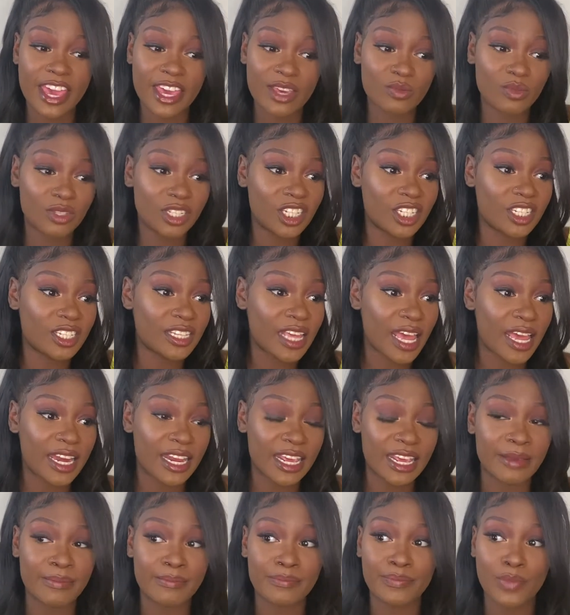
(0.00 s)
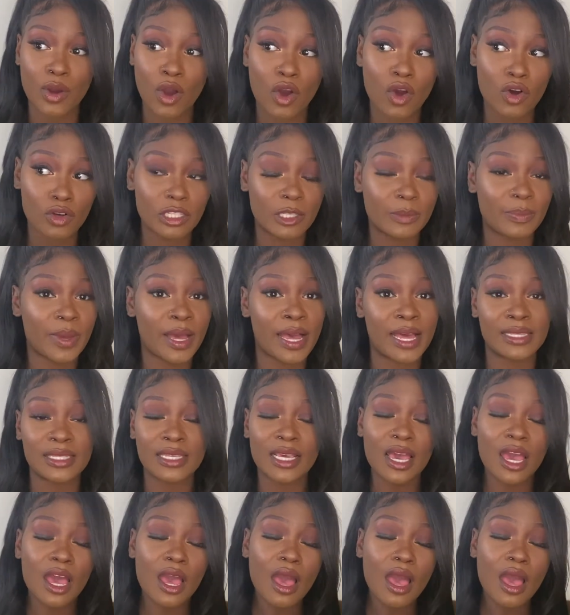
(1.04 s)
It was shedding bald spots.